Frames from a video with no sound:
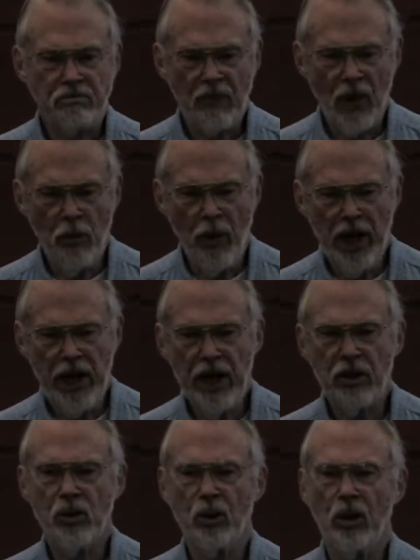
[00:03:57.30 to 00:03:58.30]
My
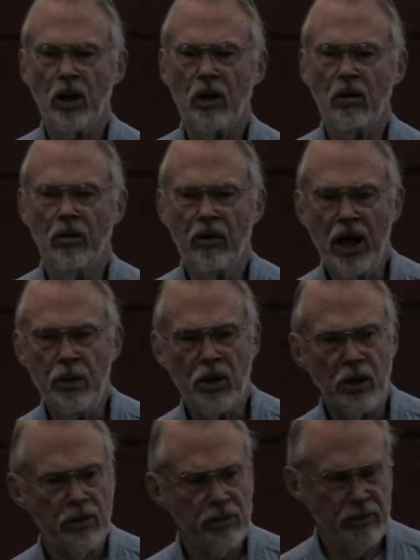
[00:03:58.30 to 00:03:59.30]
next door
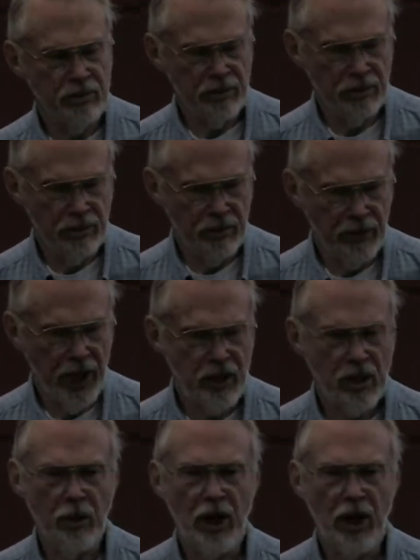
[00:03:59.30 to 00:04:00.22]
neighbor, next to my